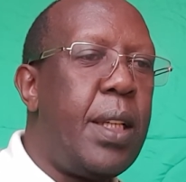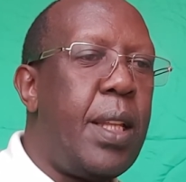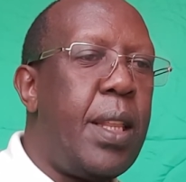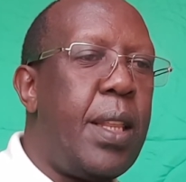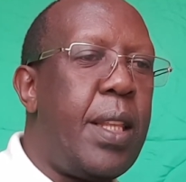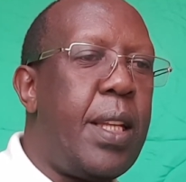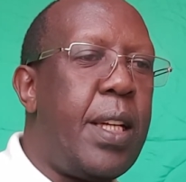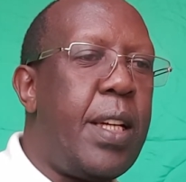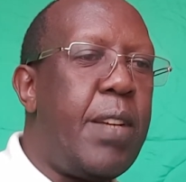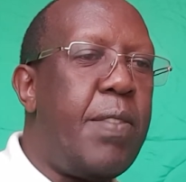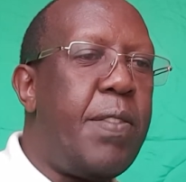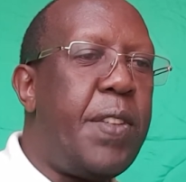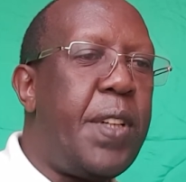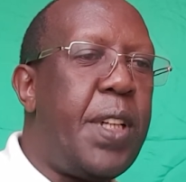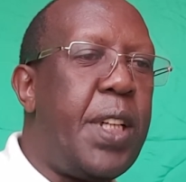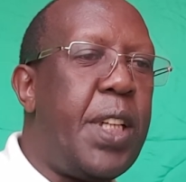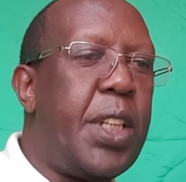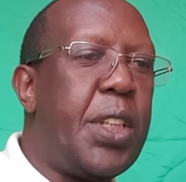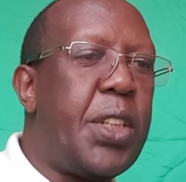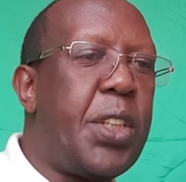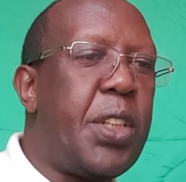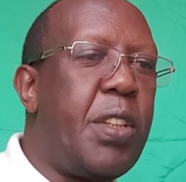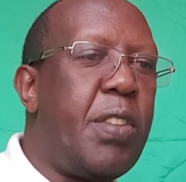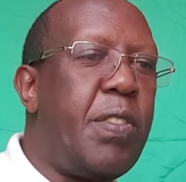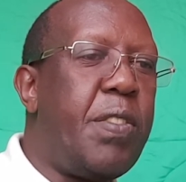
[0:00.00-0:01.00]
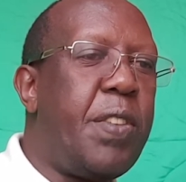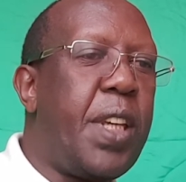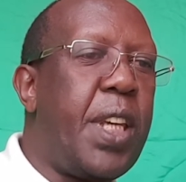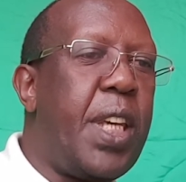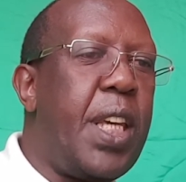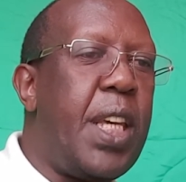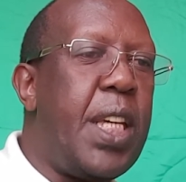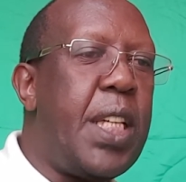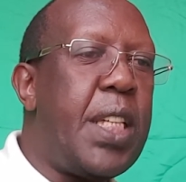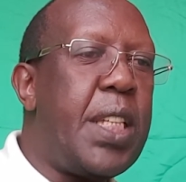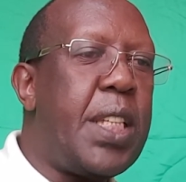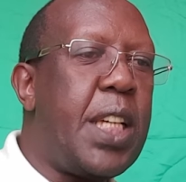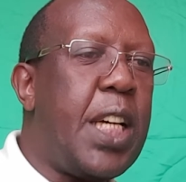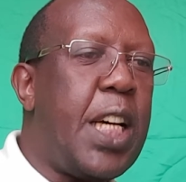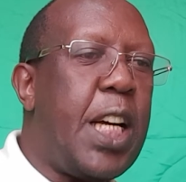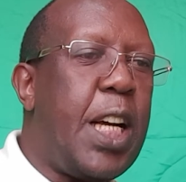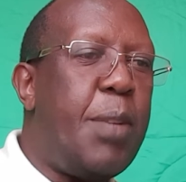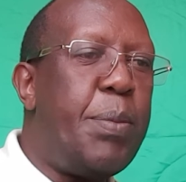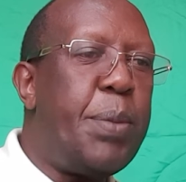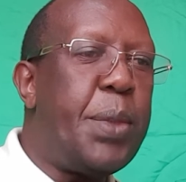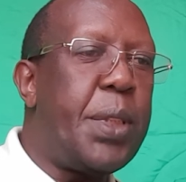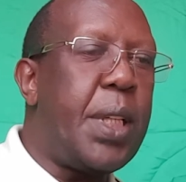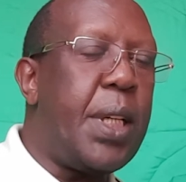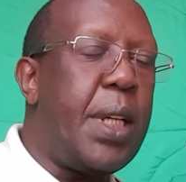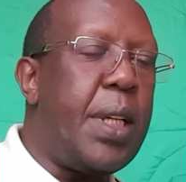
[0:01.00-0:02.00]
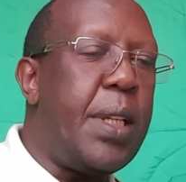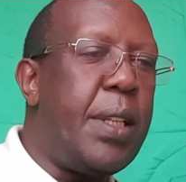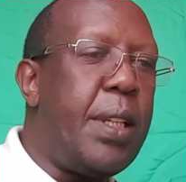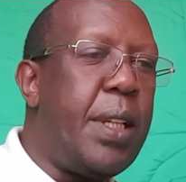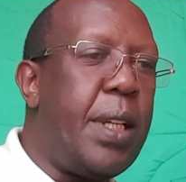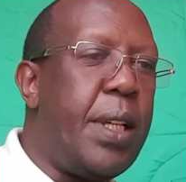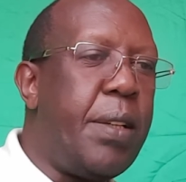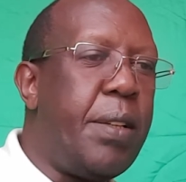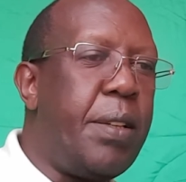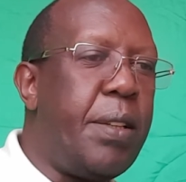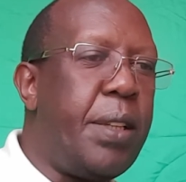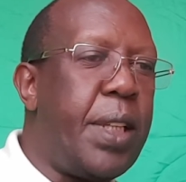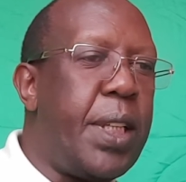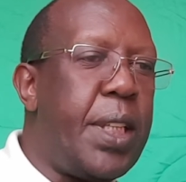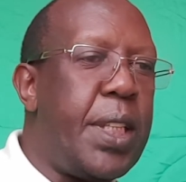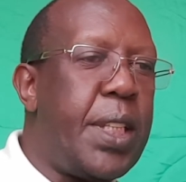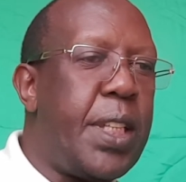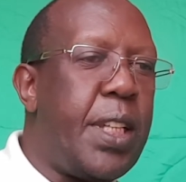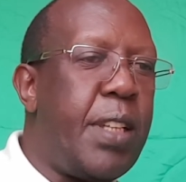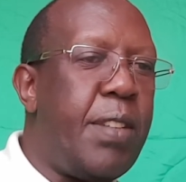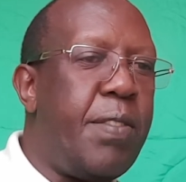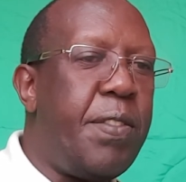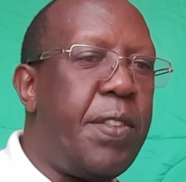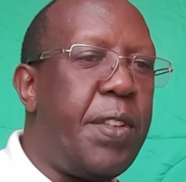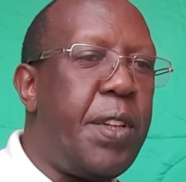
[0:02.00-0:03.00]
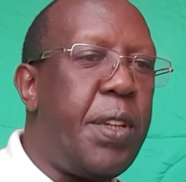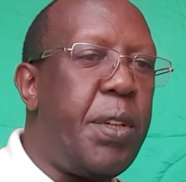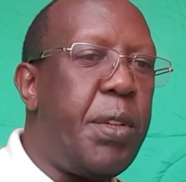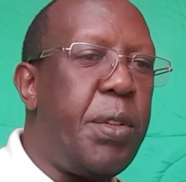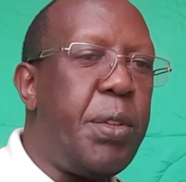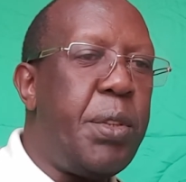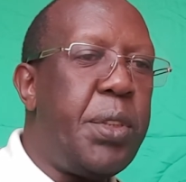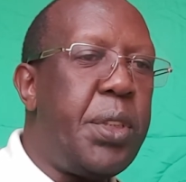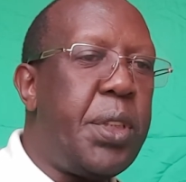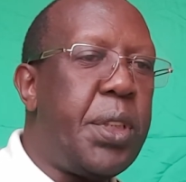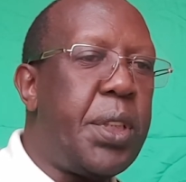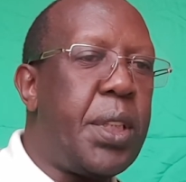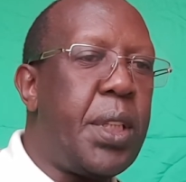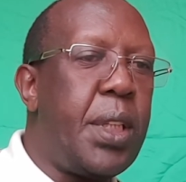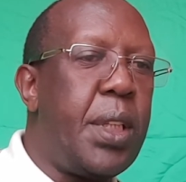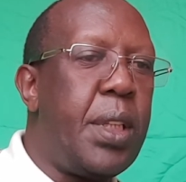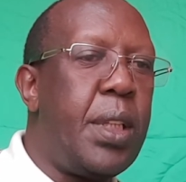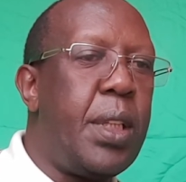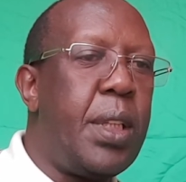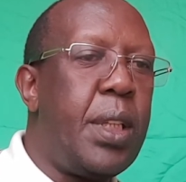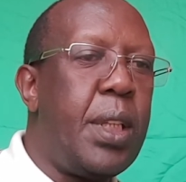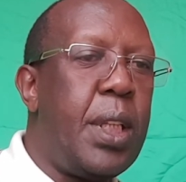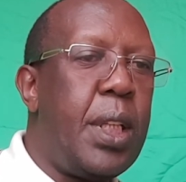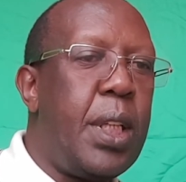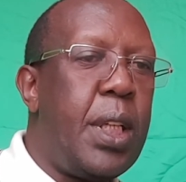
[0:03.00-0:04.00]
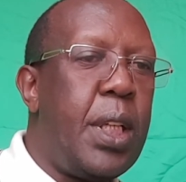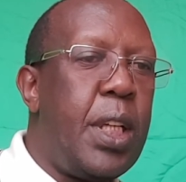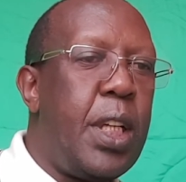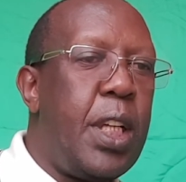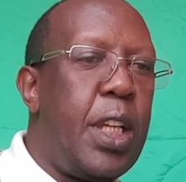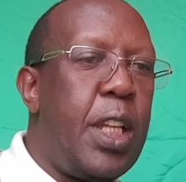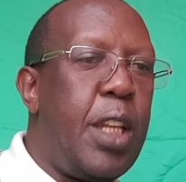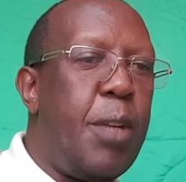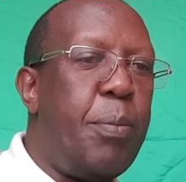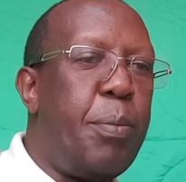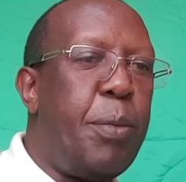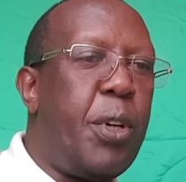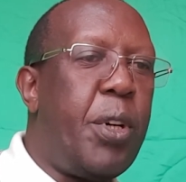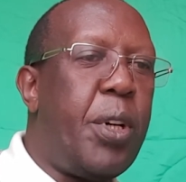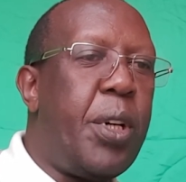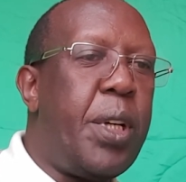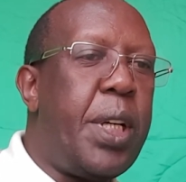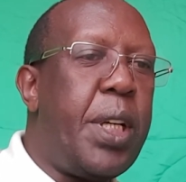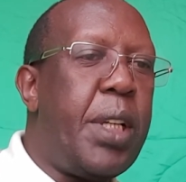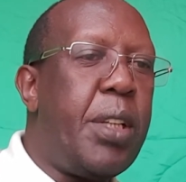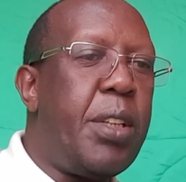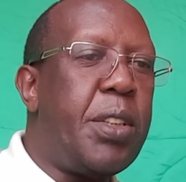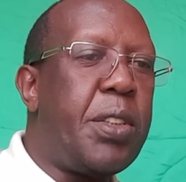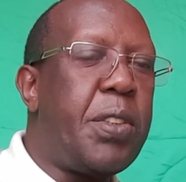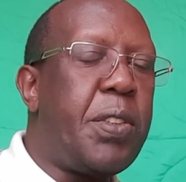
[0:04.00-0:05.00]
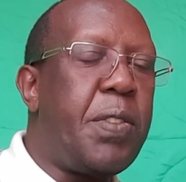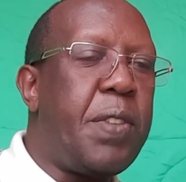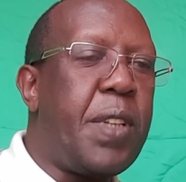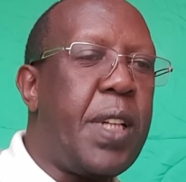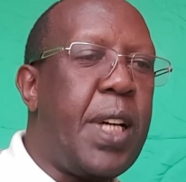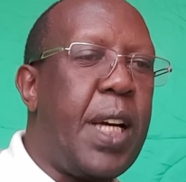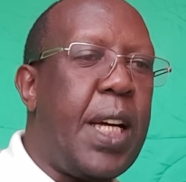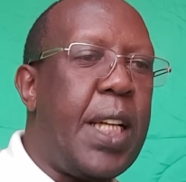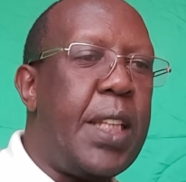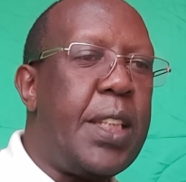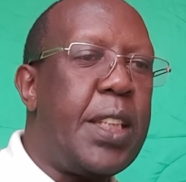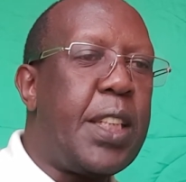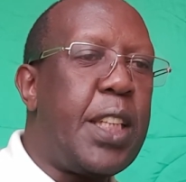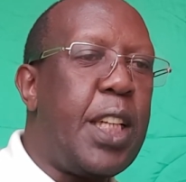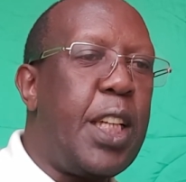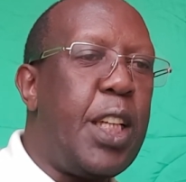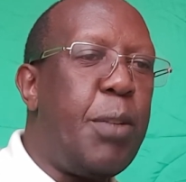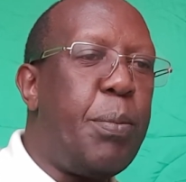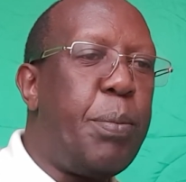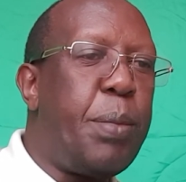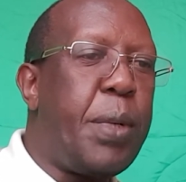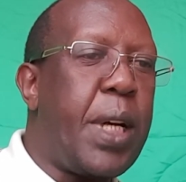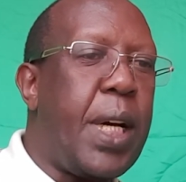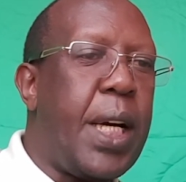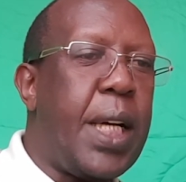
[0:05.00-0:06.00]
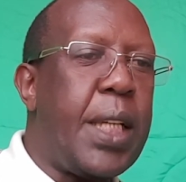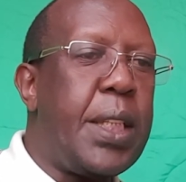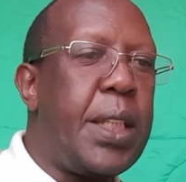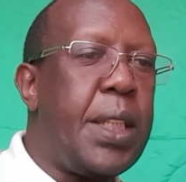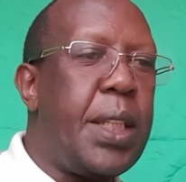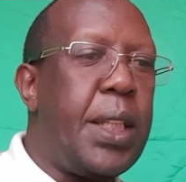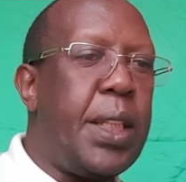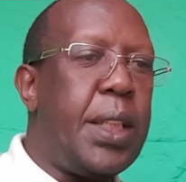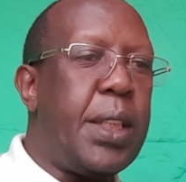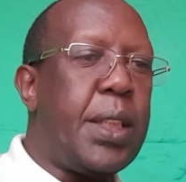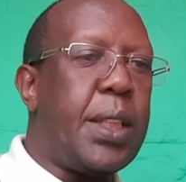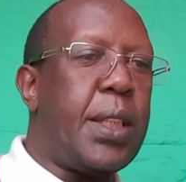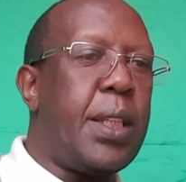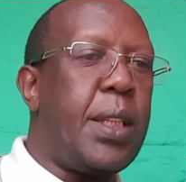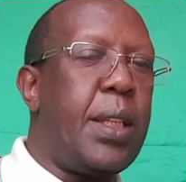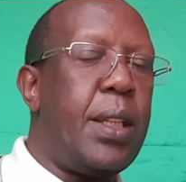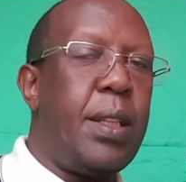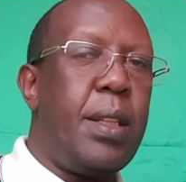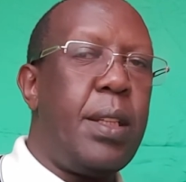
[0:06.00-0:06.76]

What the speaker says: the definition of key terms and related fields, the models of counseling practice,